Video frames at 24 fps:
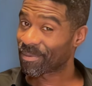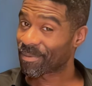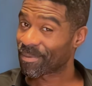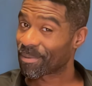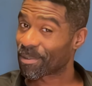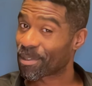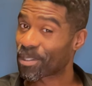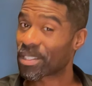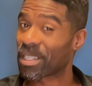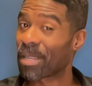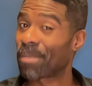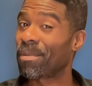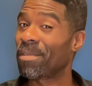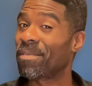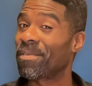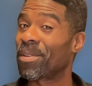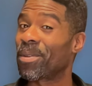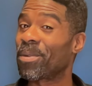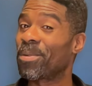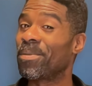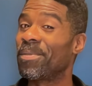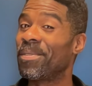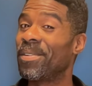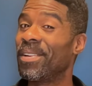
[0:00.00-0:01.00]
For some of
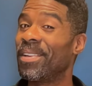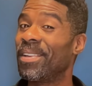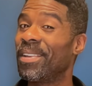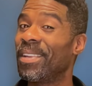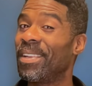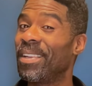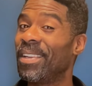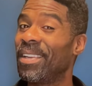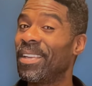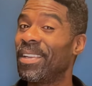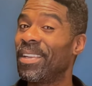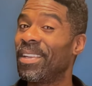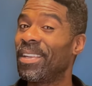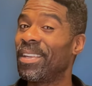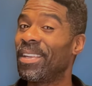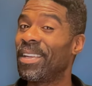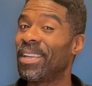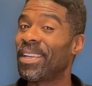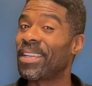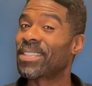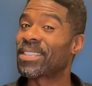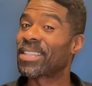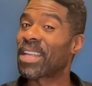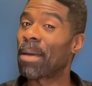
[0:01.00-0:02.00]
you,
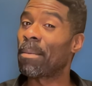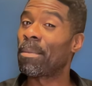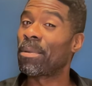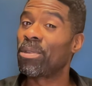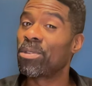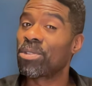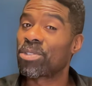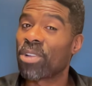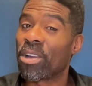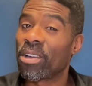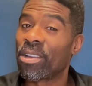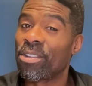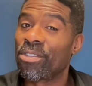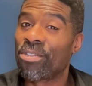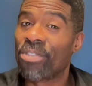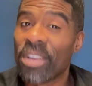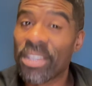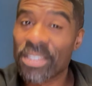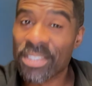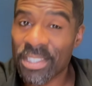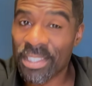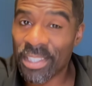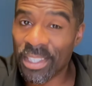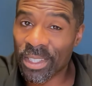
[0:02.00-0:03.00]
it's time you start
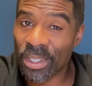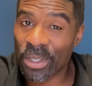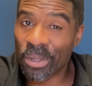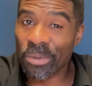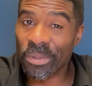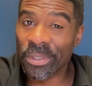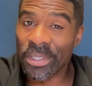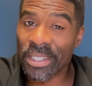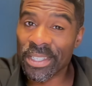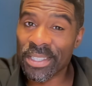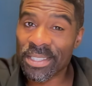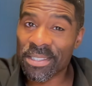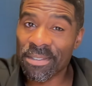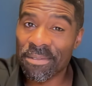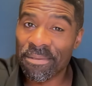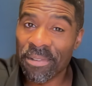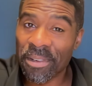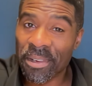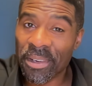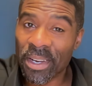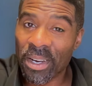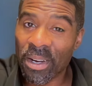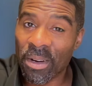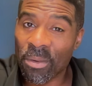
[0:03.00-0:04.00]
addressing the loneliness and
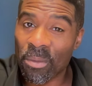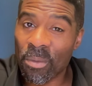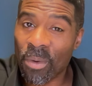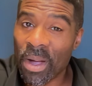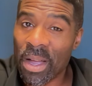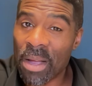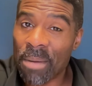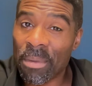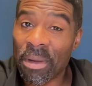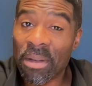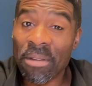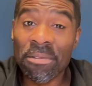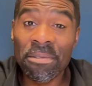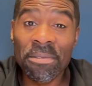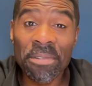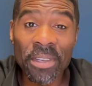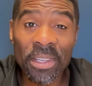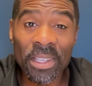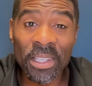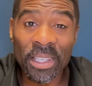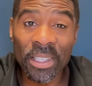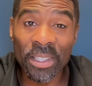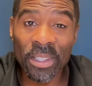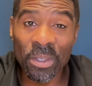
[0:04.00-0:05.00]
figure out why am I
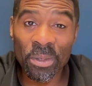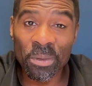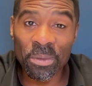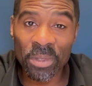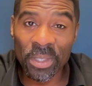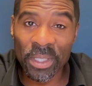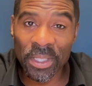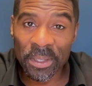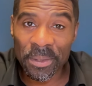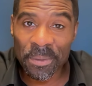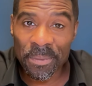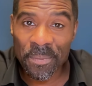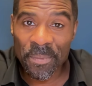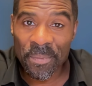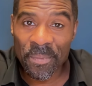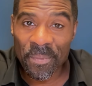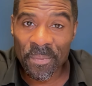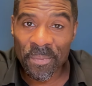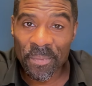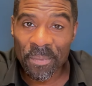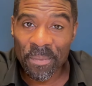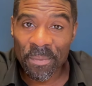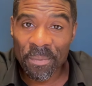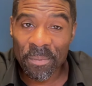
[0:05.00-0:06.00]
feeling lonely?
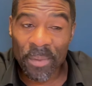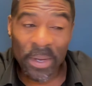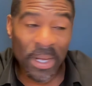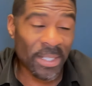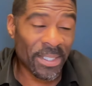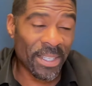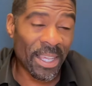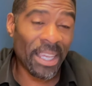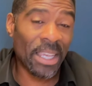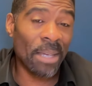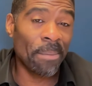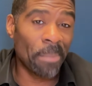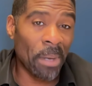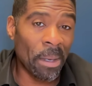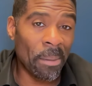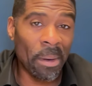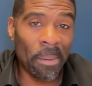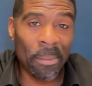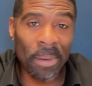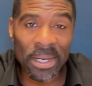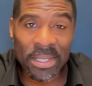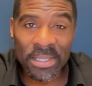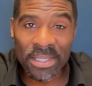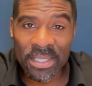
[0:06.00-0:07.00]
Because I can be
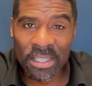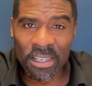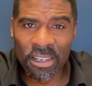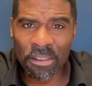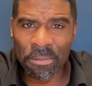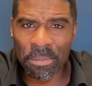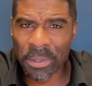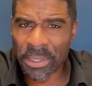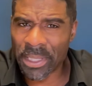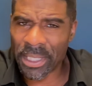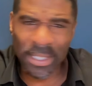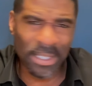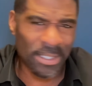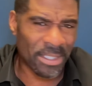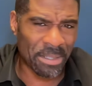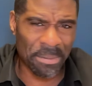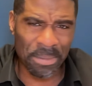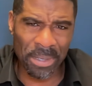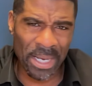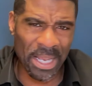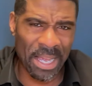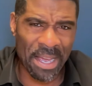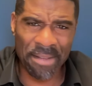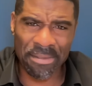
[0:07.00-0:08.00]
by myself, but that
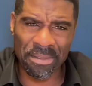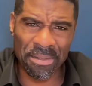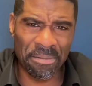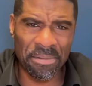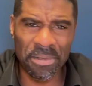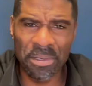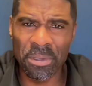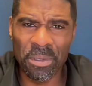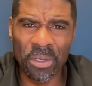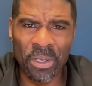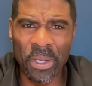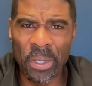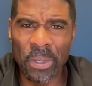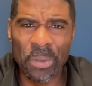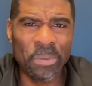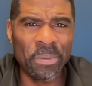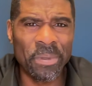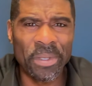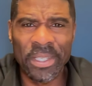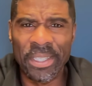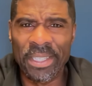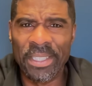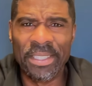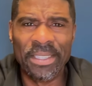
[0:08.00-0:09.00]
doesn't mean I have to feel
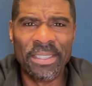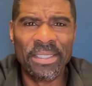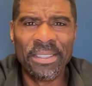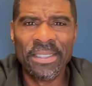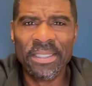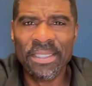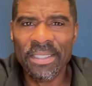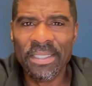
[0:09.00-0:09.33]
lonely.